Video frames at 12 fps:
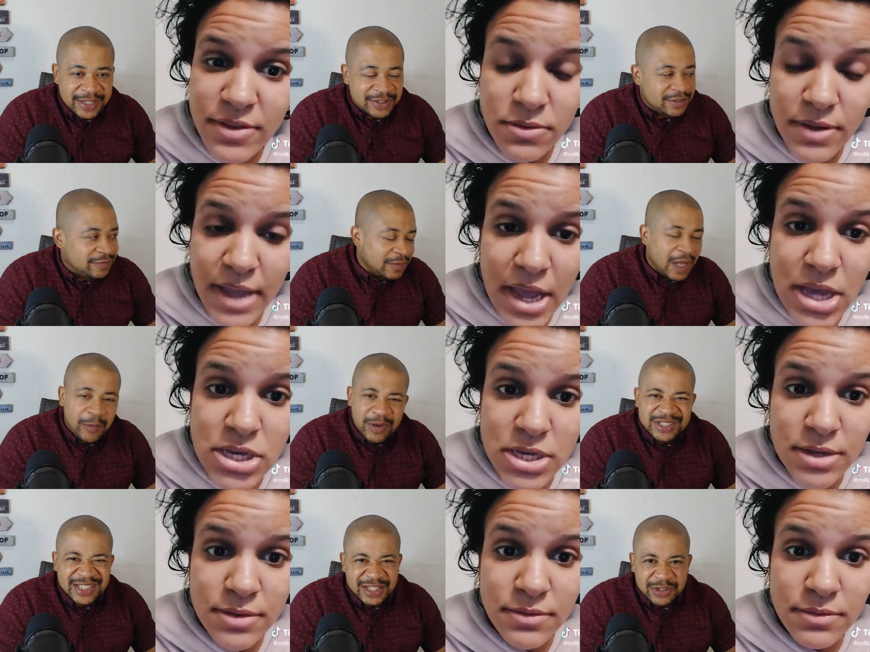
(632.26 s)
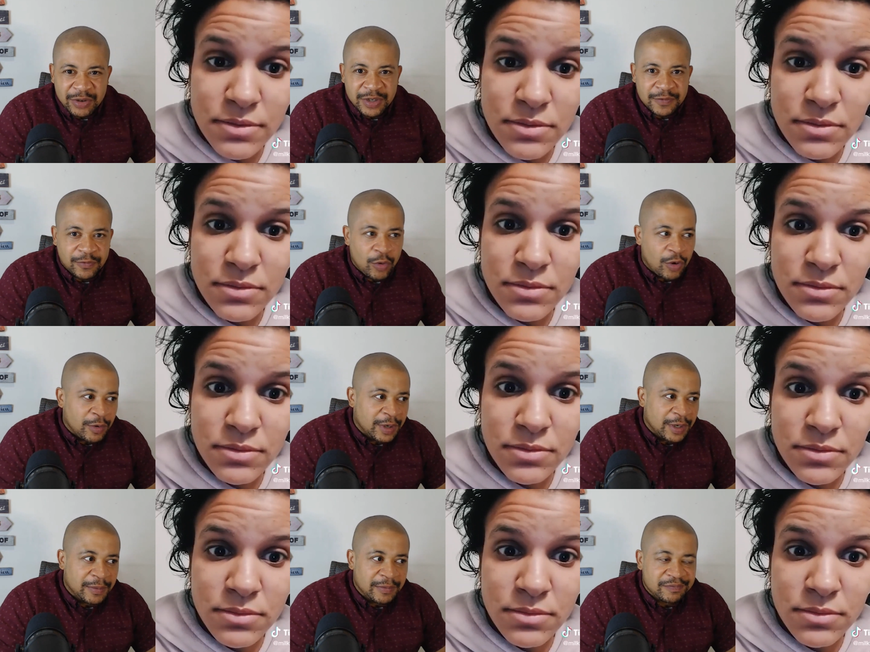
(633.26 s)
Speaker 1: at, I was at 34.
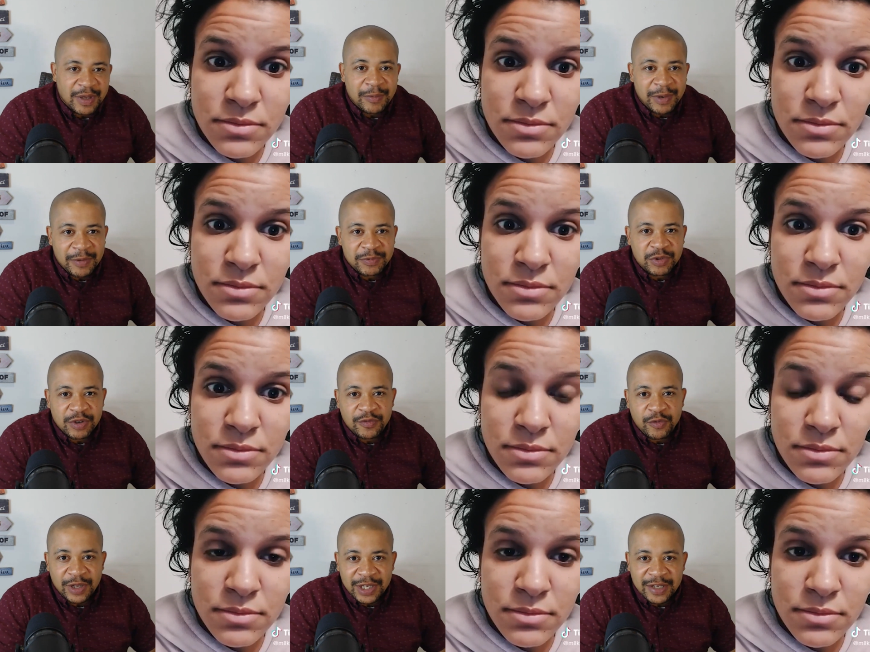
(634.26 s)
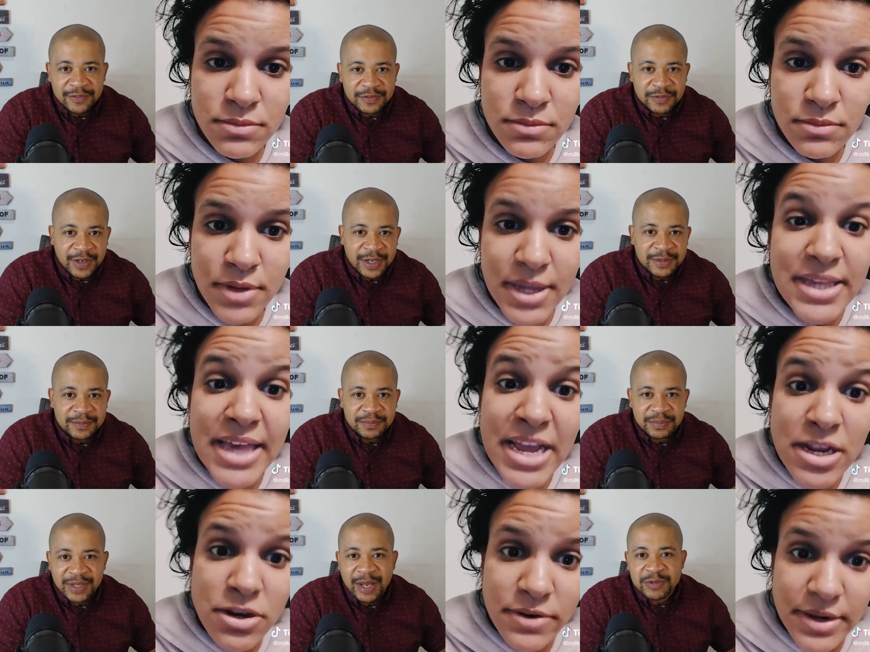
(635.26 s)
When I was 34, I left, right?
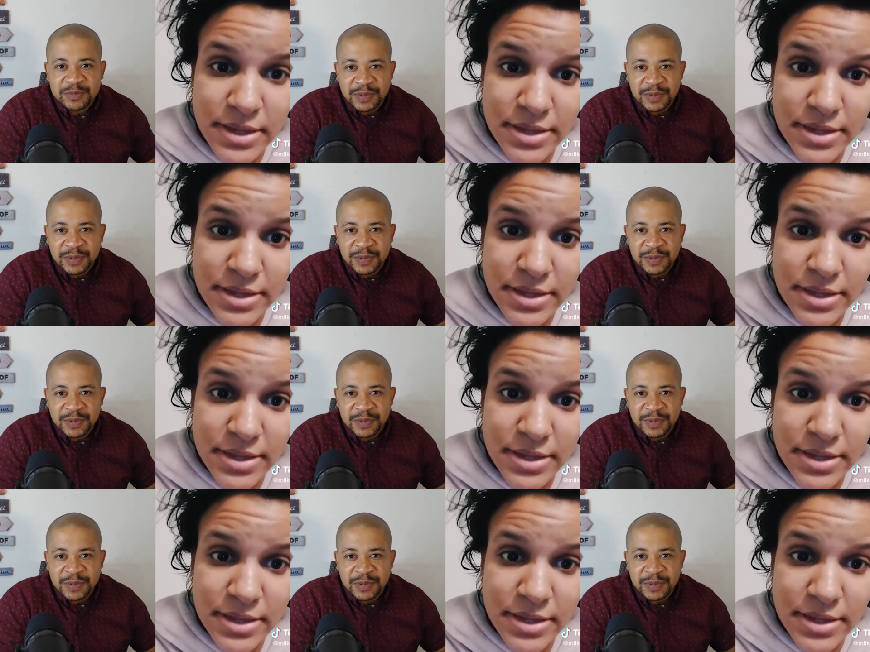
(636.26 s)
But I was